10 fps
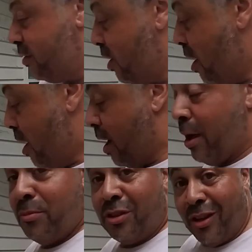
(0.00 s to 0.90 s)
So
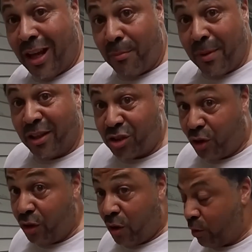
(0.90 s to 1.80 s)
you got to make sure you don't
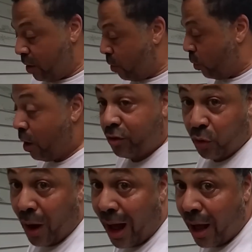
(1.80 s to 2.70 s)
go too high,
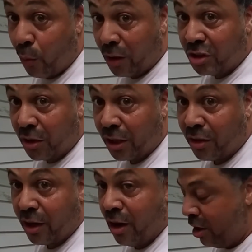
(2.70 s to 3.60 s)
and once you get there,
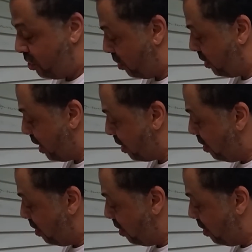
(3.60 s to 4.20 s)
turn it down.